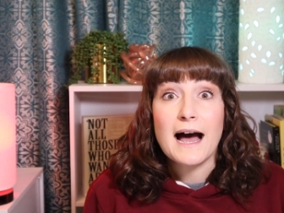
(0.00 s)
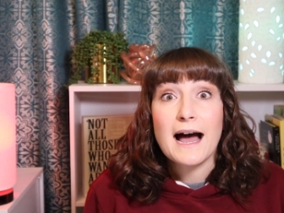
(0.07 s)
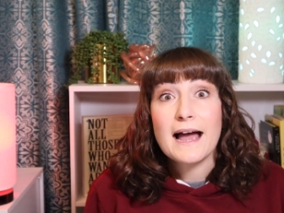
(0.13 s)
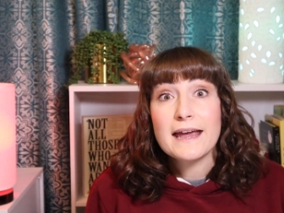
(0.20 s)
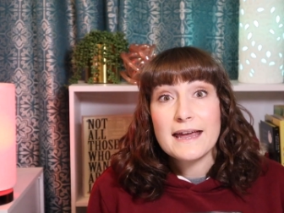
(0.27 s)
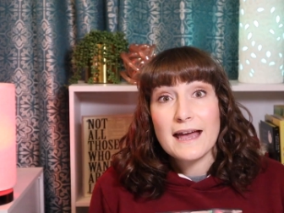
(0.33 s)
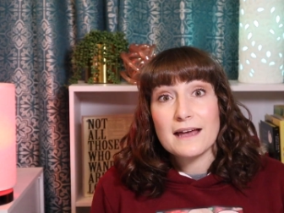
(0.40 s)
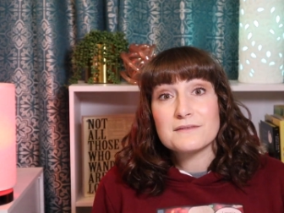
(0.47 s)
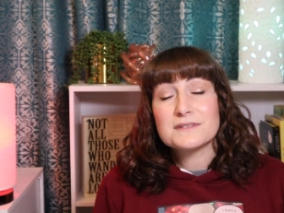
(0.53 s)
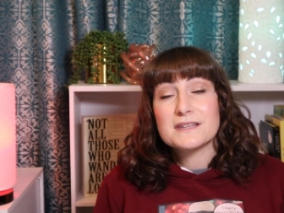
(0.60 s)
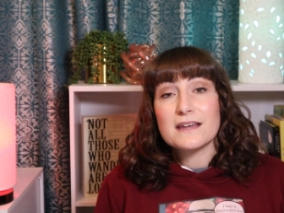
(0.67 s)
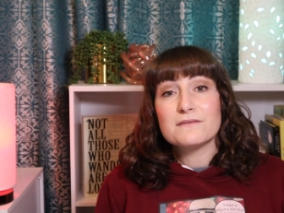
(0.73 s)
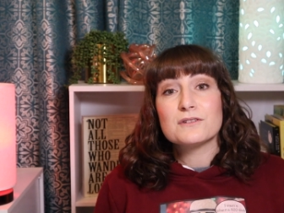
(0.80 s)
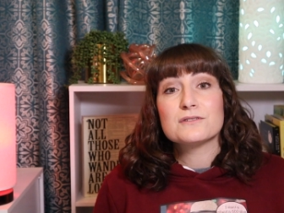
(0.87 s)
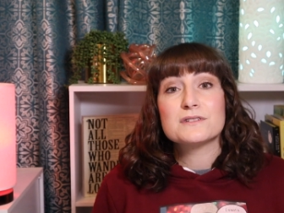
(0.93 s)
I have
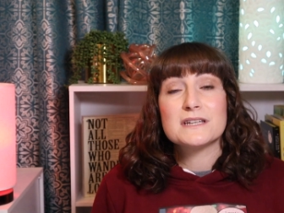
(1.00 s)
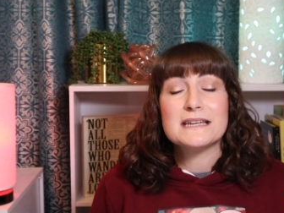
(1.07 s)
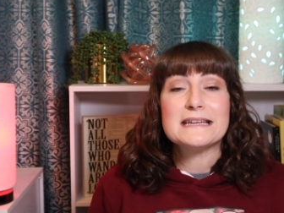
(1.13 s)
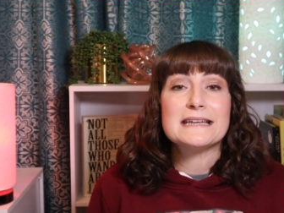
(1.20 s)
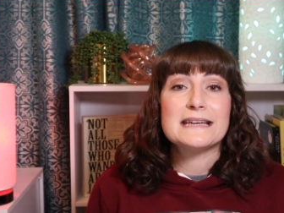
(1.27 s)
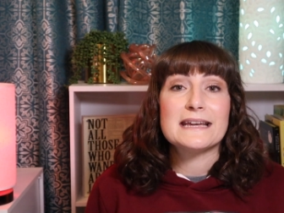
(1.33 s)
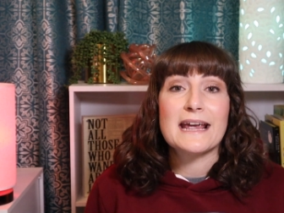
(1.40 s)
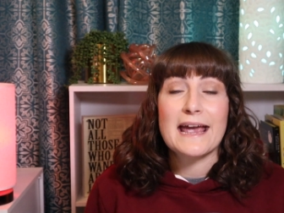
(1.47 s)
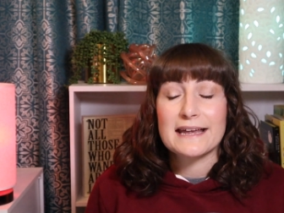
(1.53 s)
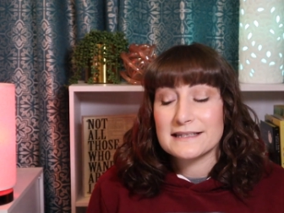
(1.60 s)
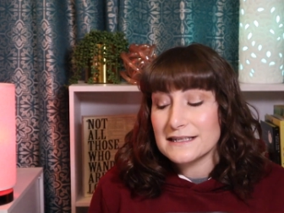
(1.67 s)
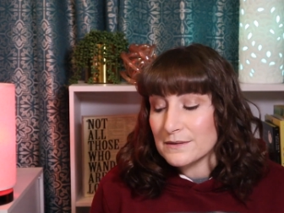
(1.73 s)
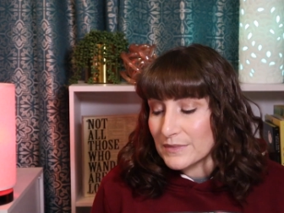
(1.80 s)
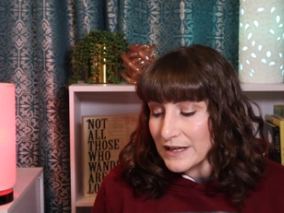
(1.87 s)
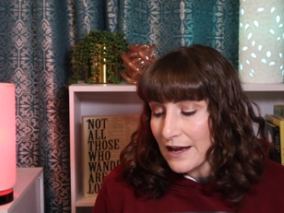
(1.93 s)
Savior TE and
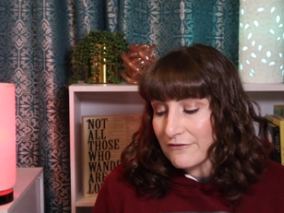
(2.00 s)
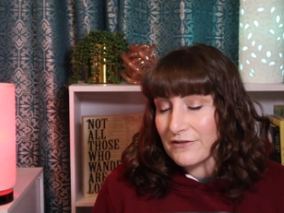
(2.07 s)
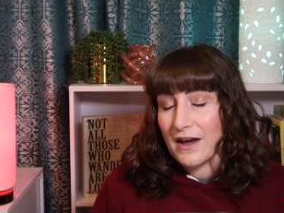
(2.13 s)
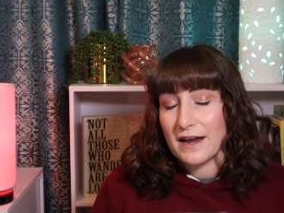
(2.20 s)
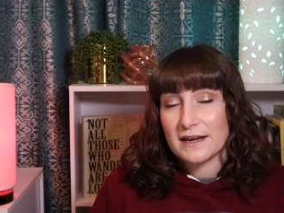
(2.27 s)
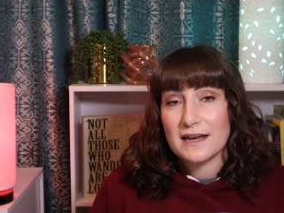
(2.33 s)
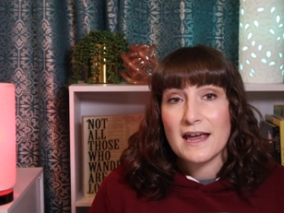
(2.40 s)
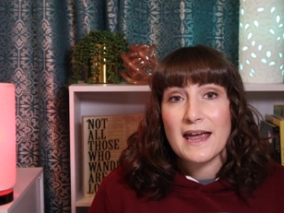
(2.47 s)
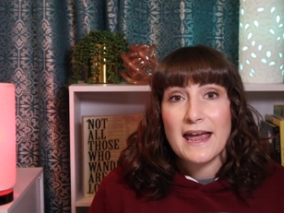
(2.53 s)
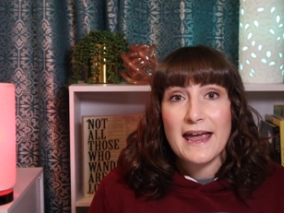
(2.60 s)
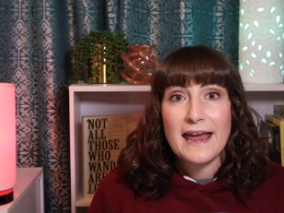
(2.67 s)
Demon FI.